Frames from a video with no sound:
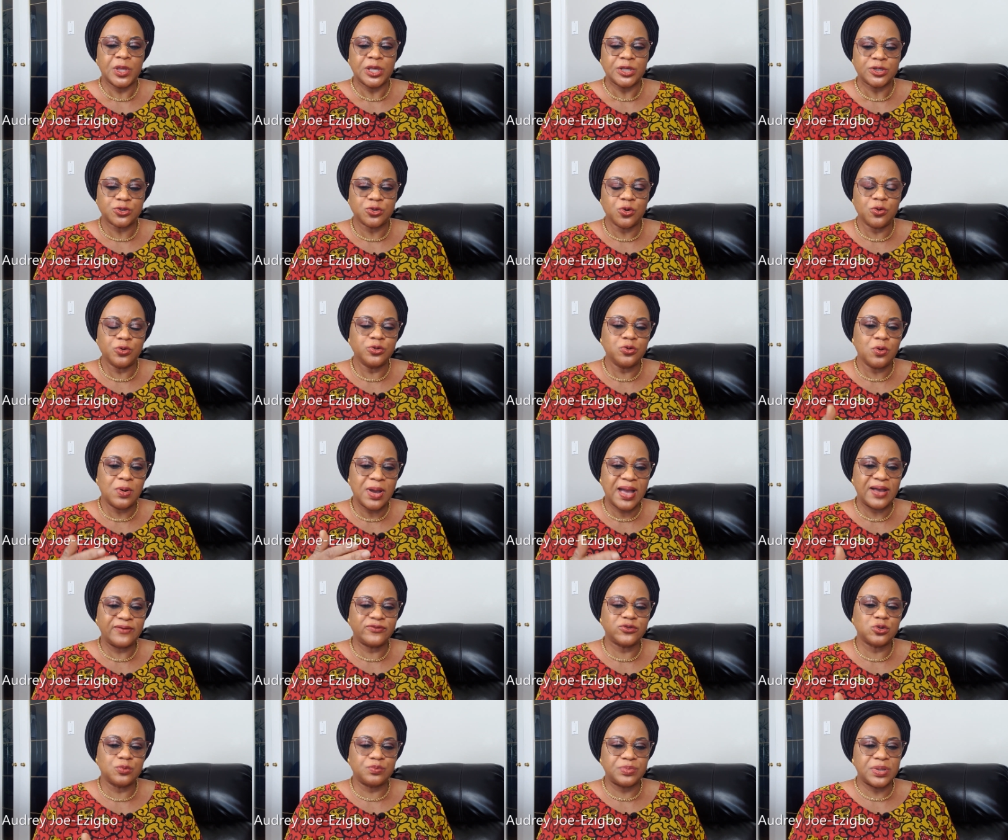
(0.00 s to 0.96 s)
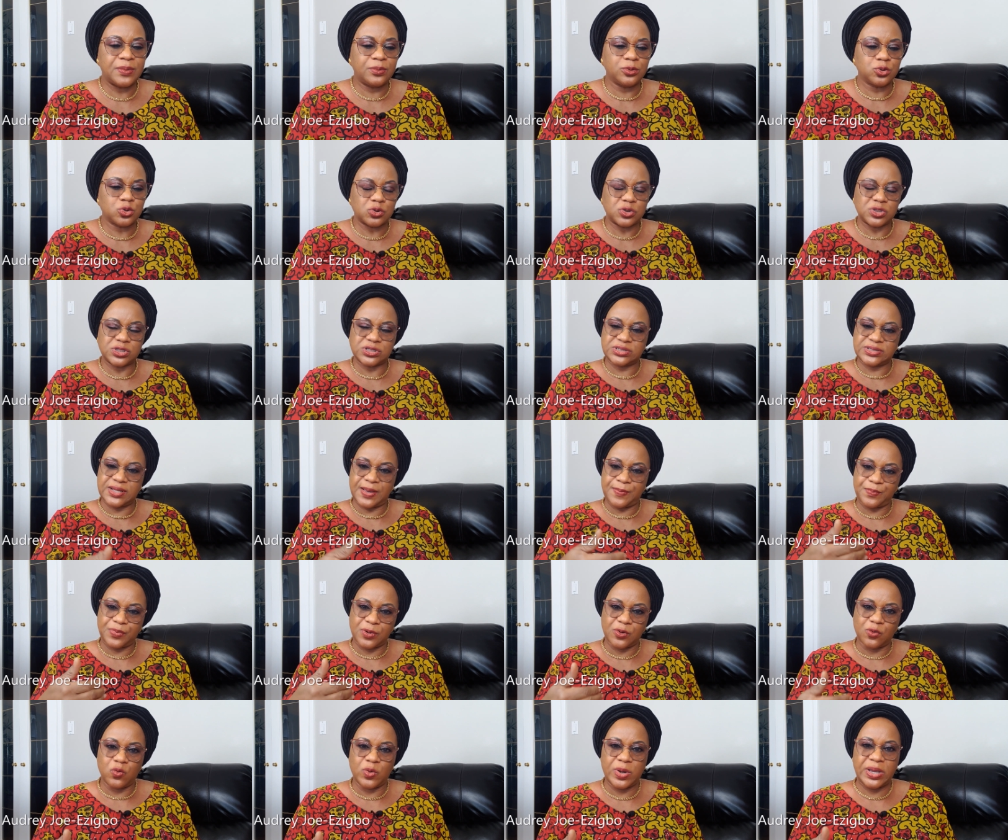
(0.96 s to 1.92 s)
So you have to be able to
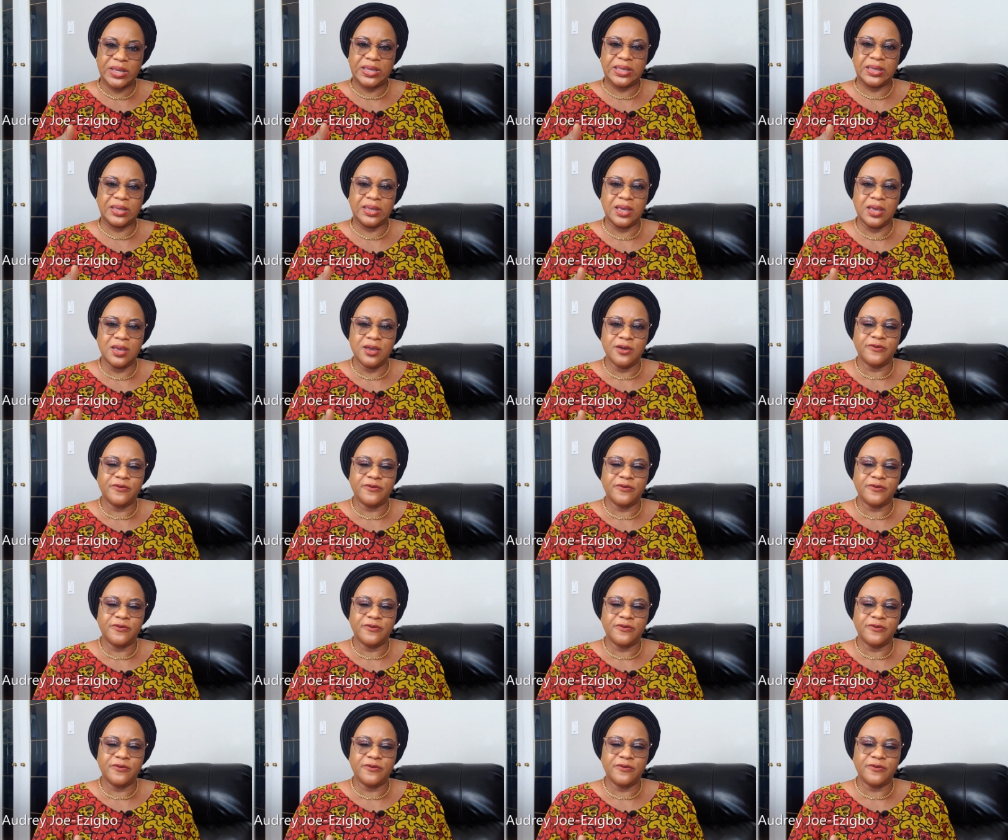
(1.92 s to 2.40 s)
step away